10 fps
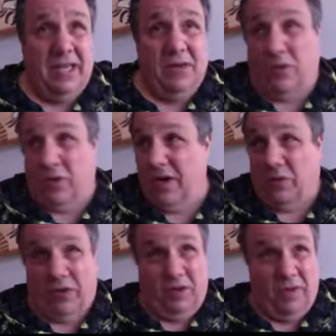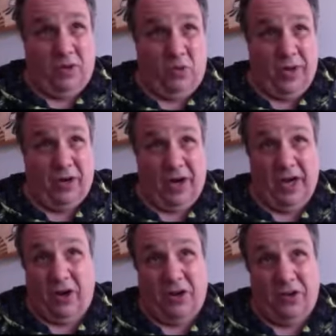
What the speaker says: and we're in the middle of winter here.